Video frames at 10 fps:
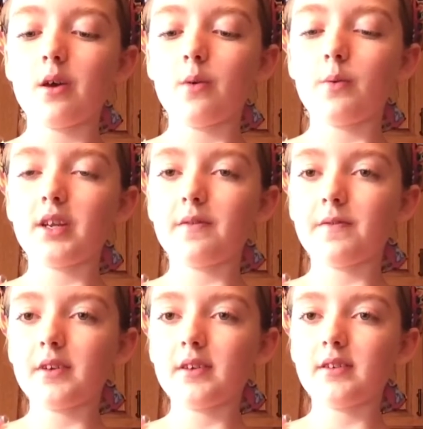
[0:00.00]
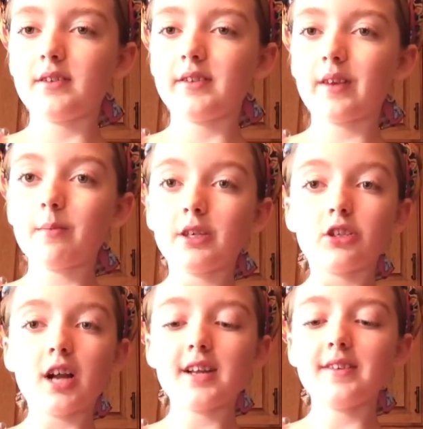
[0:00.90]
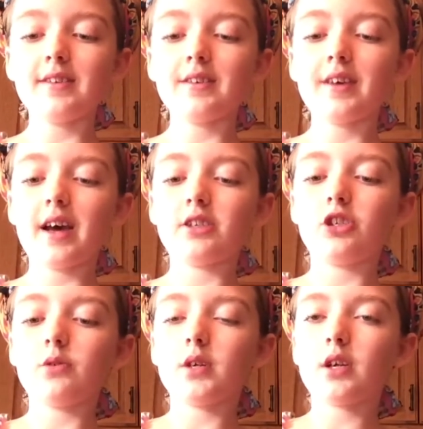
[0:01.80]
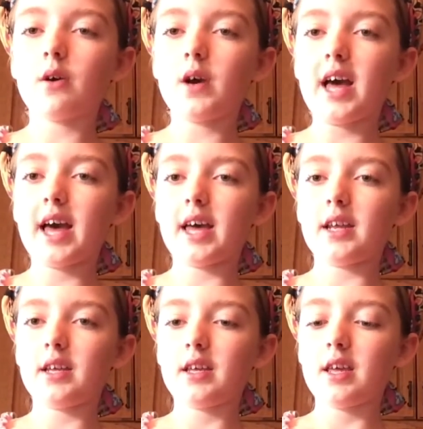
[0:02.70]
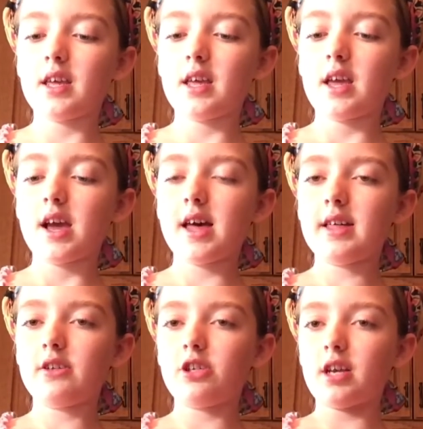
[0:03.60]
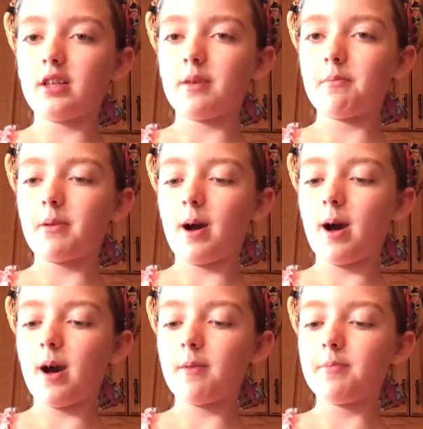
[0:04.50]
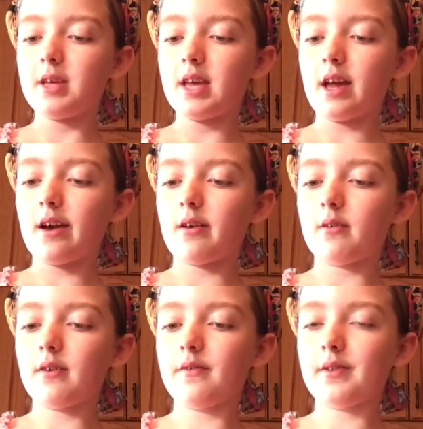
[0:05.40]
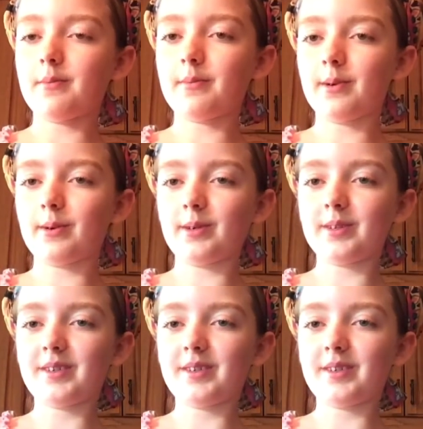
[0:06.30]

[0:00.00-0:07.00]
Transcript: When it feels somewhat dry to the touch, you can go ahead and gently pop it out of the mold.